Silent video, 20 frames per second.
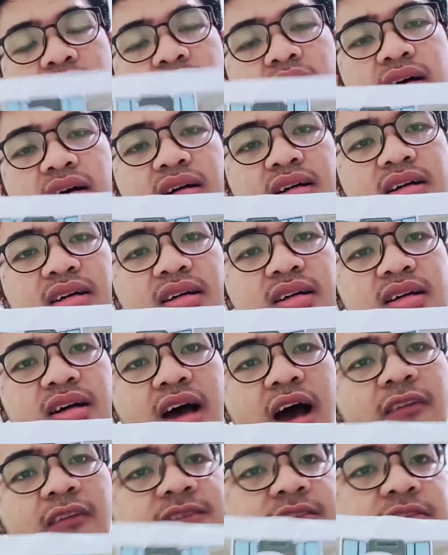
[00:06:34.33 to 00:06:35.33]

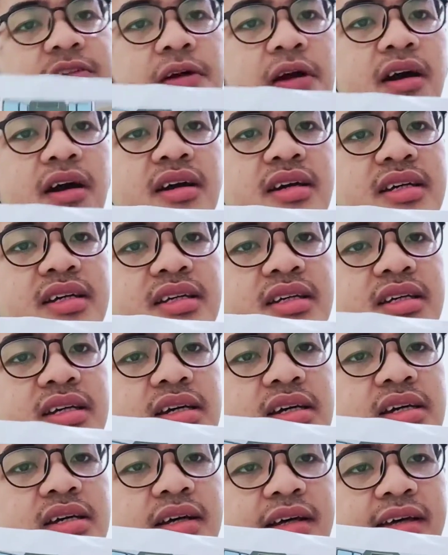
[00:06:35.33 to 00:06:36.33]
after I
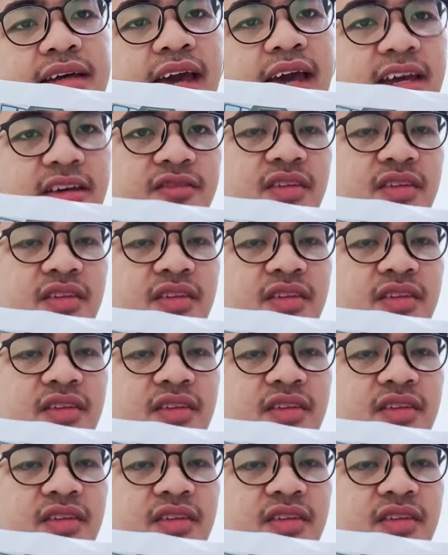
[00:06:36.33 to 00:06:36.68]
gave